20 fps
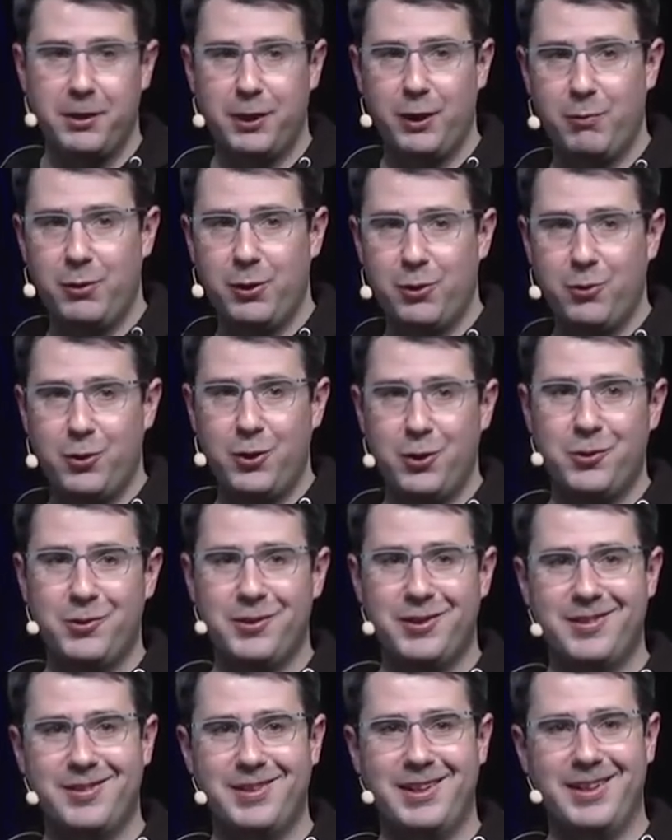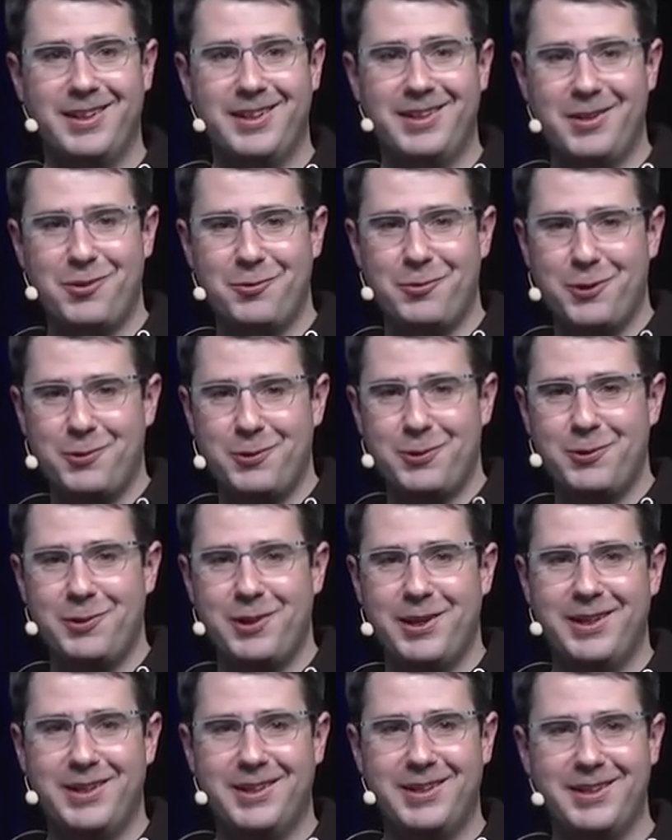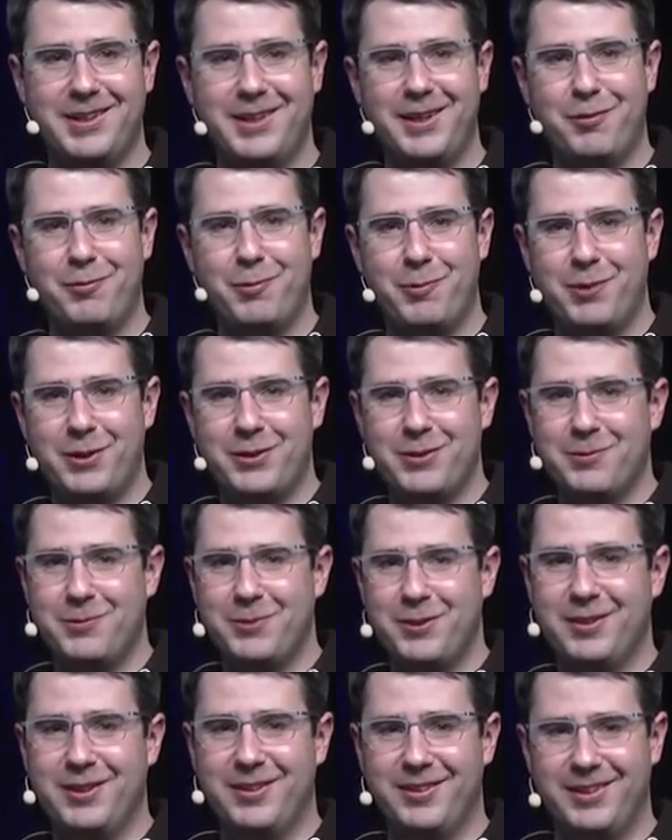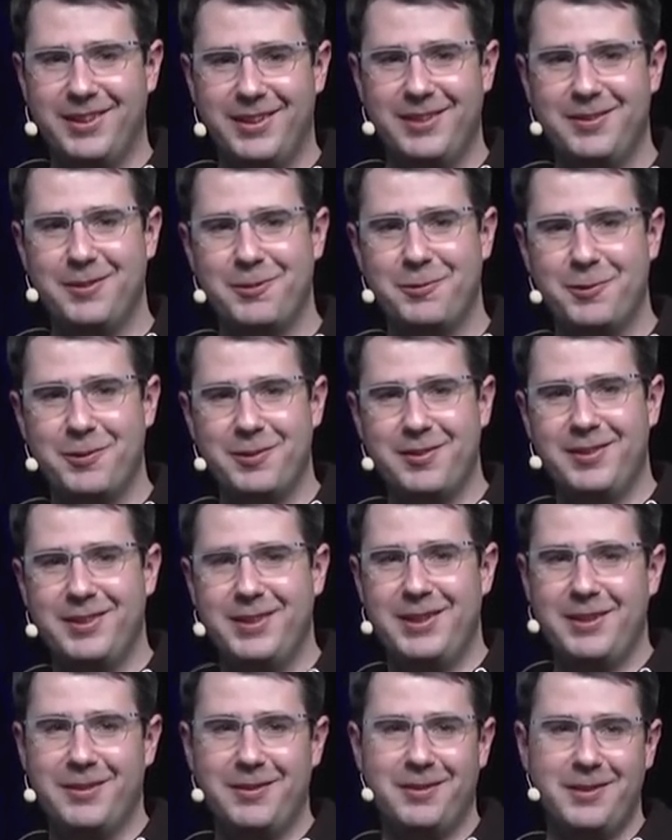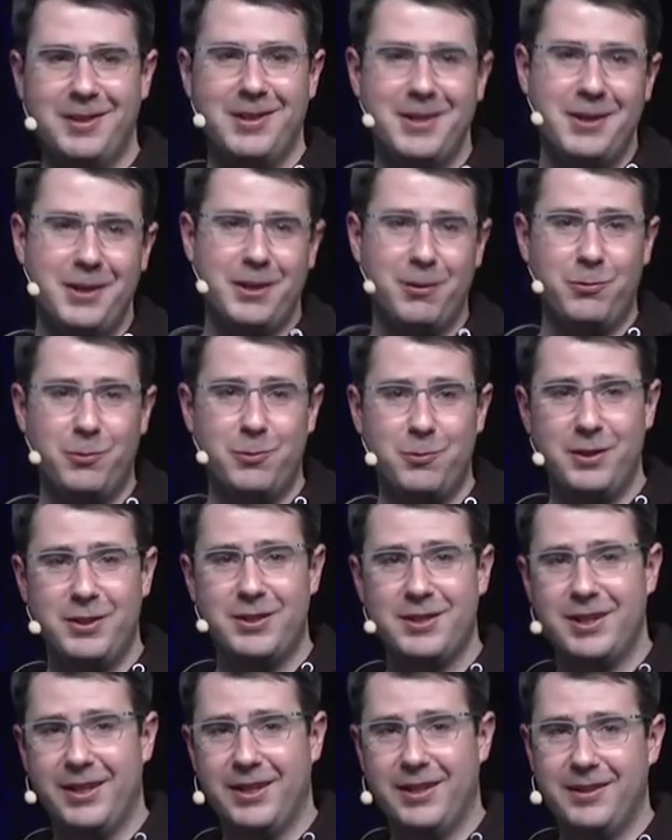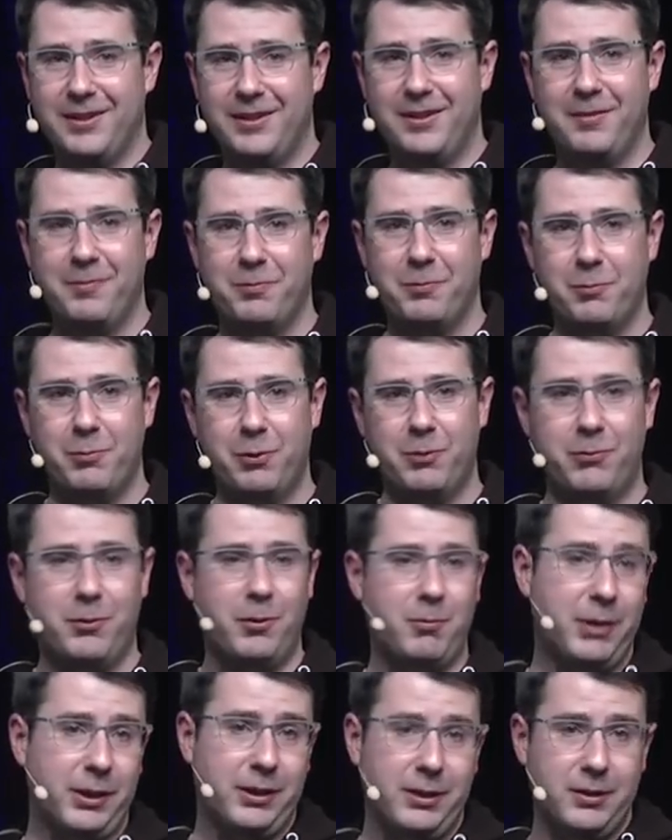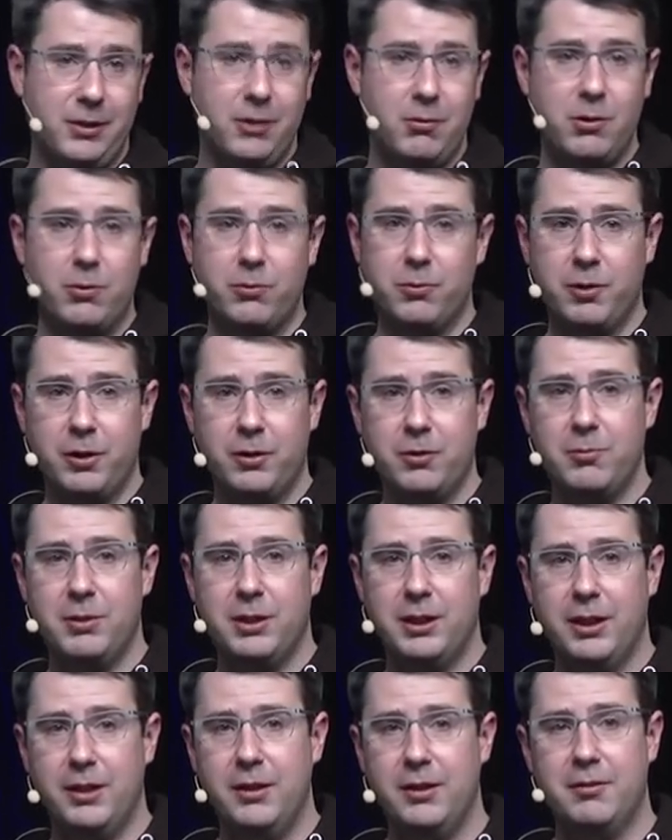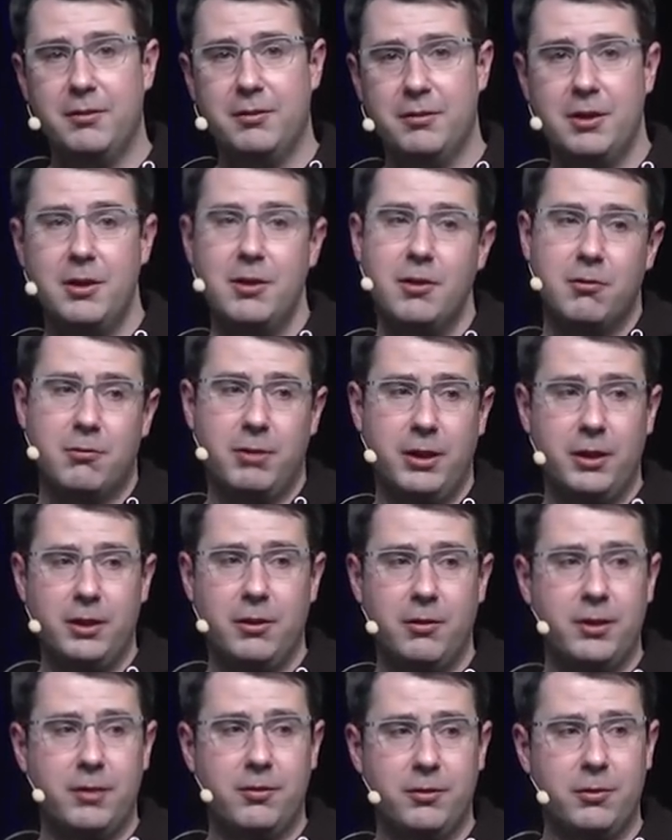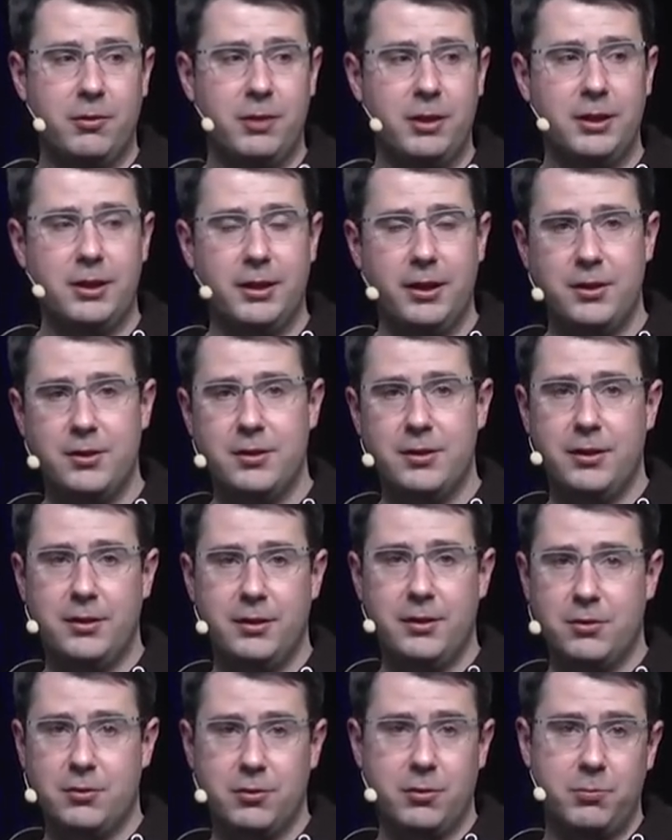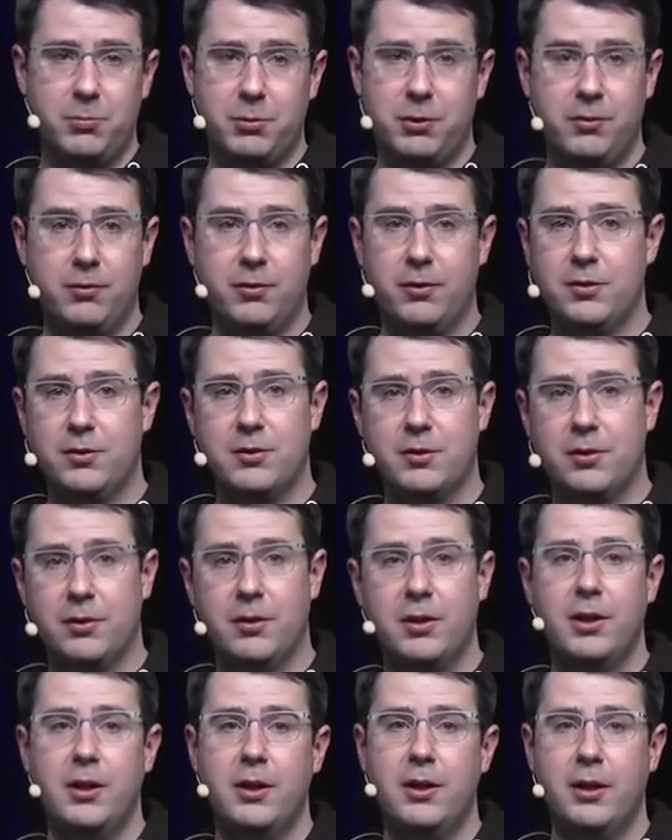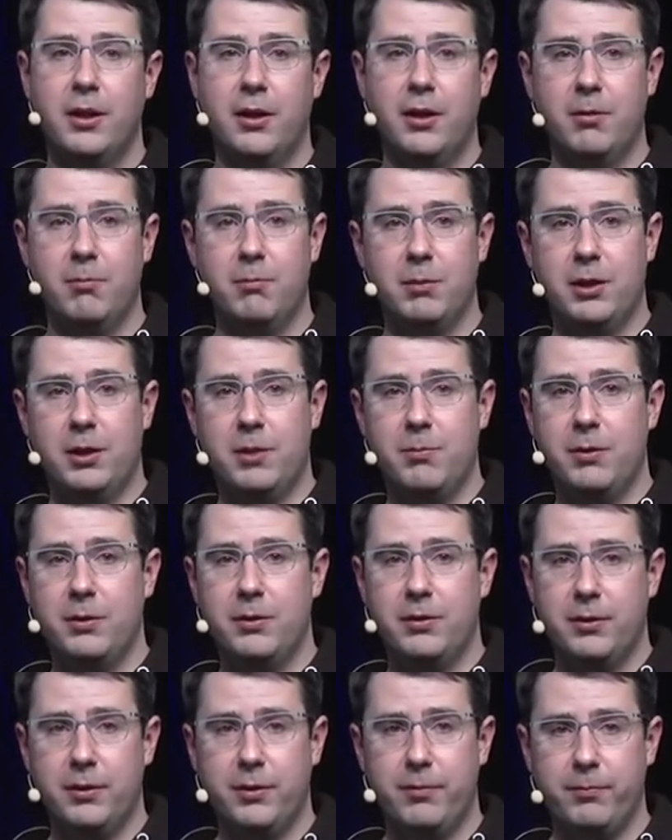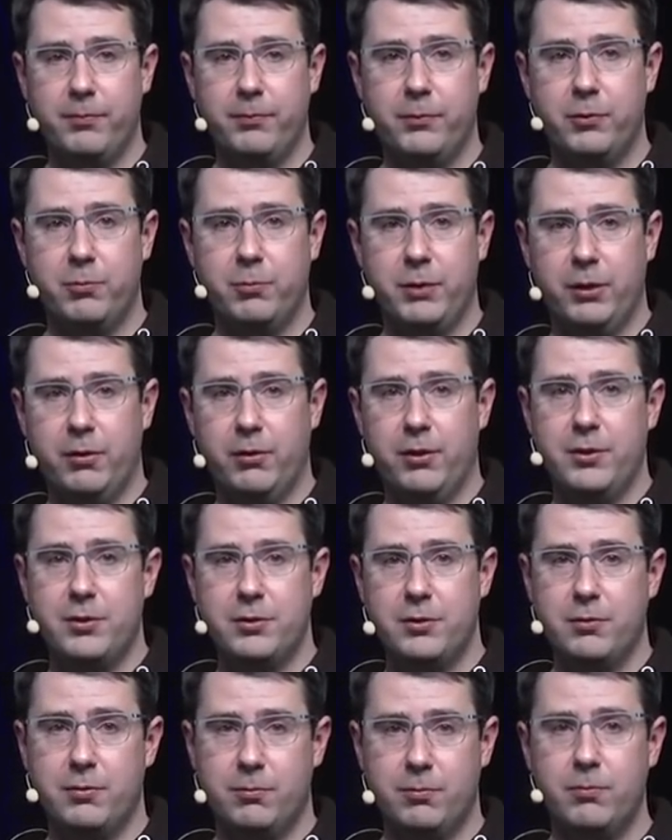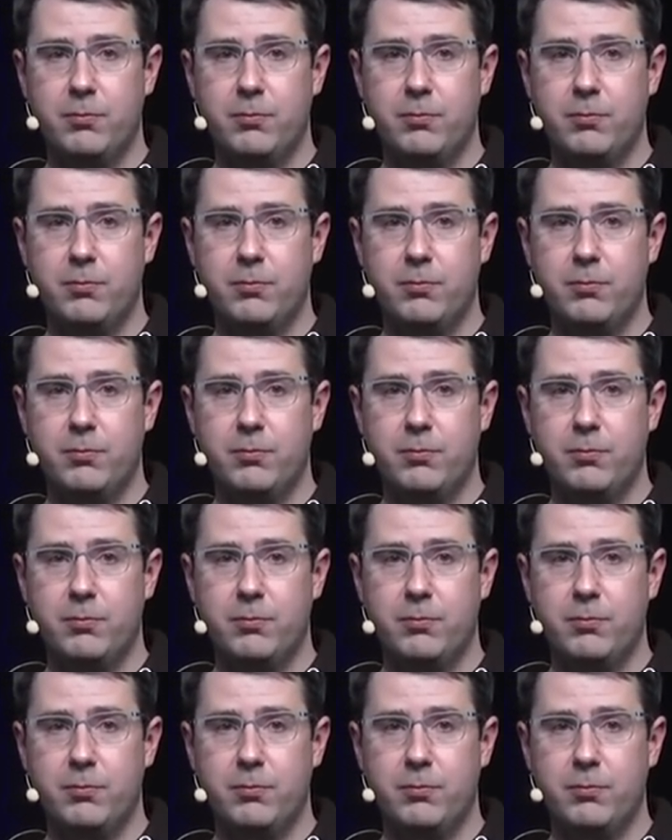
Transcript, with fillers: I mean, who knows? It's like, that's why we do like experimental physics, yeah? So we will see as, if we reach that. Yeah? But from like the theory of quantum mechanics, right now there's no indication that there should be such a, um, a limit, yeah, to my knowledge.